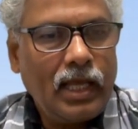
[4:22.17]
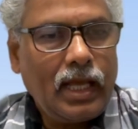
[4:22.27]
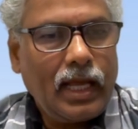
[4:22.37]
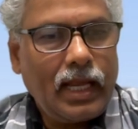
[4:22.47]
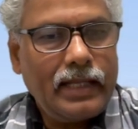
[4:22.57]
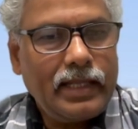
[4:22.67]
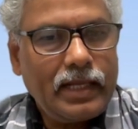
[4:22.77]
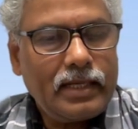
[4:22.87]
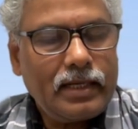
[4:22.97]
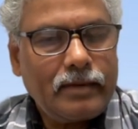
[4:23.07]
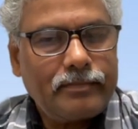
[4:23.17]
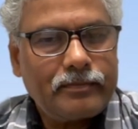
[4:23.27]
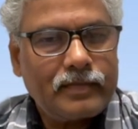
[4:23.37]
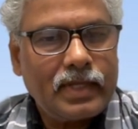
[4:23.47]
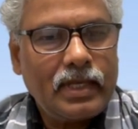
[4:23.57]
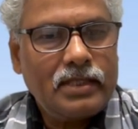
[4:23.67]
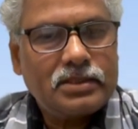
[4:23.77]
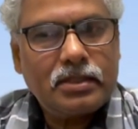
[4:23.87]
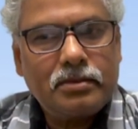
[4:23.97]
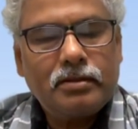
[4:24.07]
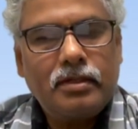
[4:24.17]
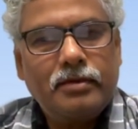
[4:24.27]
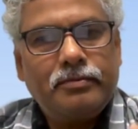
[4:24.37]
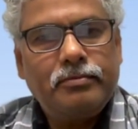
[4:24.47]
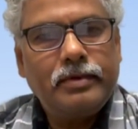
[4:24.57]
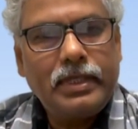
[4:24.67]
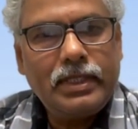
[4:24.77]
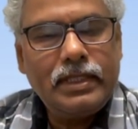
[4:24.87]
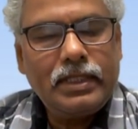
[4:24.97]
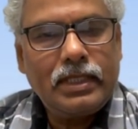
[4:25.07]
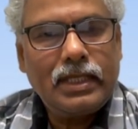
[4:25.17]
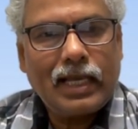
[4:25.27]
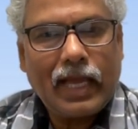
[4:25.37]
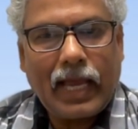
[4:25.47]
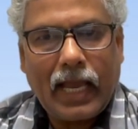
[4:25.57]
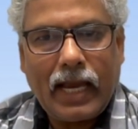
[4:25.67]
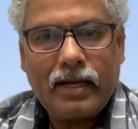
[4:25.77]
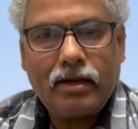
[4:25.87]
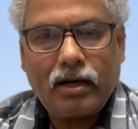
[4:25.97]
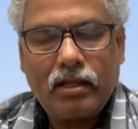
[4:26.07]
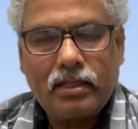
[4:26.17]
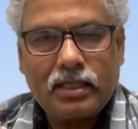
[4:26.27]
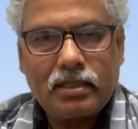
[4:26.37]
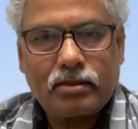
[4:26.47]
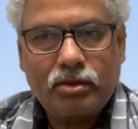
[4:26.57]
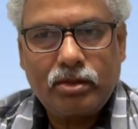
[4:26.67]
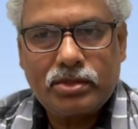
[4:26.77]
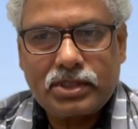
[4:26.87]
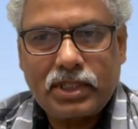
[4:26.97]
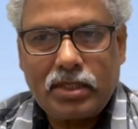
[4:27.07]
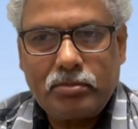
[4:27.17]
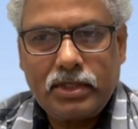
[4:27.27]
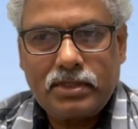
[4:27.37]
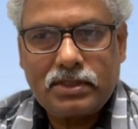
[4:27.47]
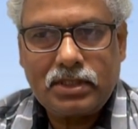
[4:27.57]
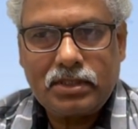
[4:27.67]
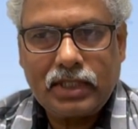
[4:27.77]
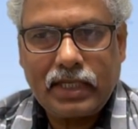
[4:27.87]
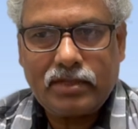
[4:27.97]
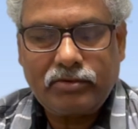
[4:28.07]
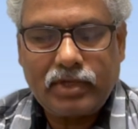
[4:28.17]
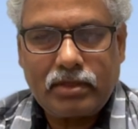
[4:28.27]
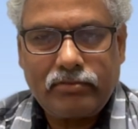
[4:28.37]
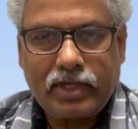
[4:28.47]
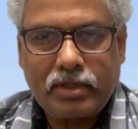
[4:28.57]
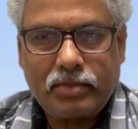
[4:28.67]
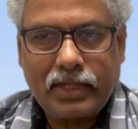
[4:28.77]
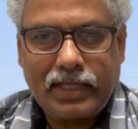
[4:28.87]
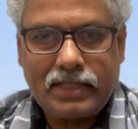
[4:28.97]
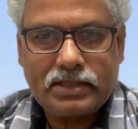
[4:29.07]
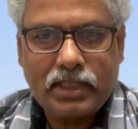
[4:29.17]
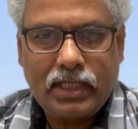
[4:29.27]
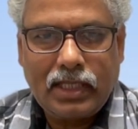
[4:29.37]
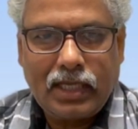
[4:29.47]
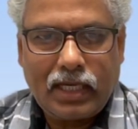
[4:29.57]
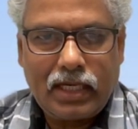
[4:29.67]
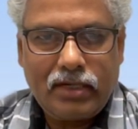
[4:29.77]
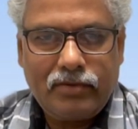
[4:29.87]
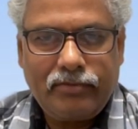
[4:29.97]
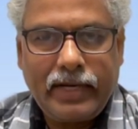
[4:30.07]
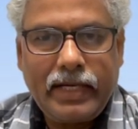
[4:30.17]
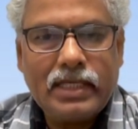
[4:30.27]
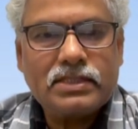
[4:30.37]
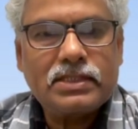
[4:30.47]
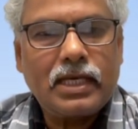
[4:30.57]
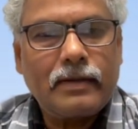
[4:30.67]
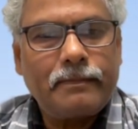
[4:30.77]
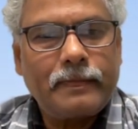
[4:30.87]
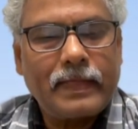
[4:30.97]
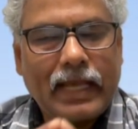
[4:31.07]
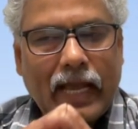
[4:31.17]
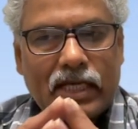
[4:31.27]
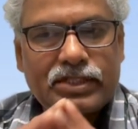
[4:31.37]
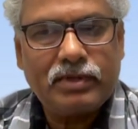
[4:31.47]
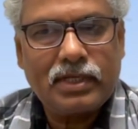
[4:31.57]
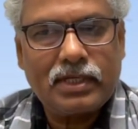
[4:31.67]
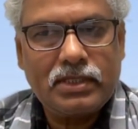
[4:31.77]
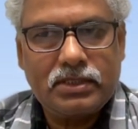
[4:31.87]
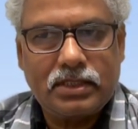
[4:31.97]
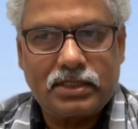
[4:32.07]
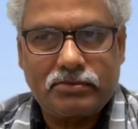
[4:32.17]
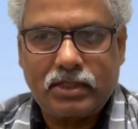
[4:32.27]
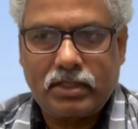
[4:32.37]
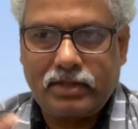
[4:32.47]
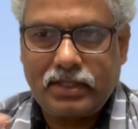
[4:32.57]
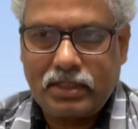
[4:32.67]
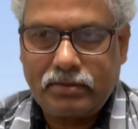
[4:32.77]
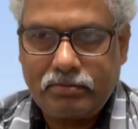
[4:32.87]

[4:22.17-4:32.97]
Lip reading: And then so if we add all the core statements in at one place, and where does the actual research, whatever that